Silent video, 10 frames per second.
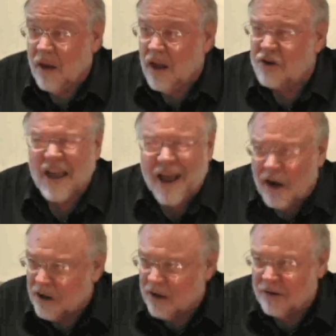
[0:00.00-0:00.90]
It's
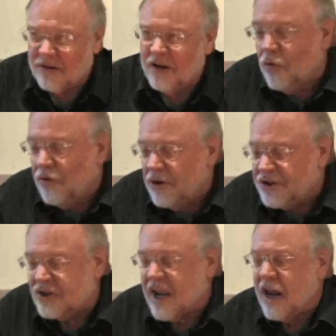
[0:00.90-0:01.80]
elegant. The
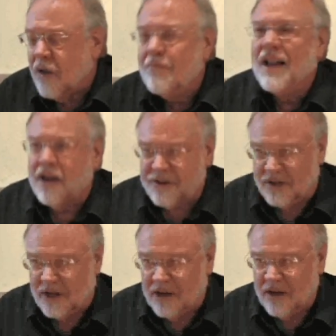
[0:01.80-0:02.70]

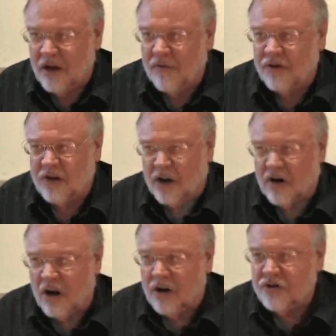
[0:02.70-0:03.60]
scalability of the
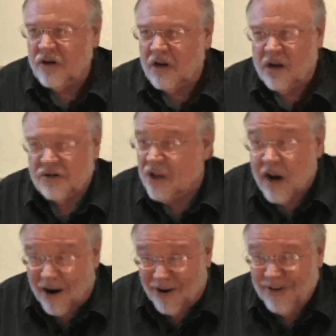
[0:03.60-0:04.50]
technology is
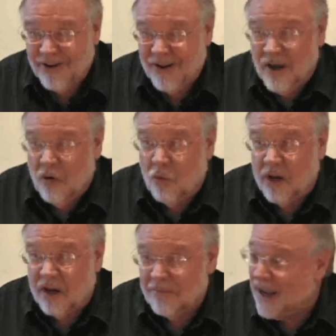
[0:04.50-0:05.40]
there. We
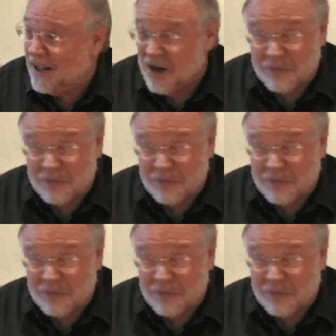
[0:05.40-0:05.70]
can make it as